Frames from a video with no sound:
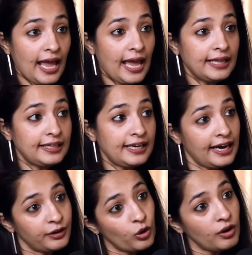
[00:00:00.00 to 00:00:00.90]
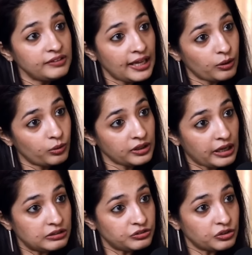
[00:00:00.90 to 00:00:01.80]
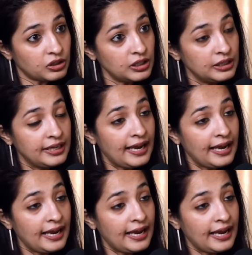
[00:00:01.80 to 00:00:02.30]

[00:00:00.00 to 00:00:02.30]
and they let go of their own culture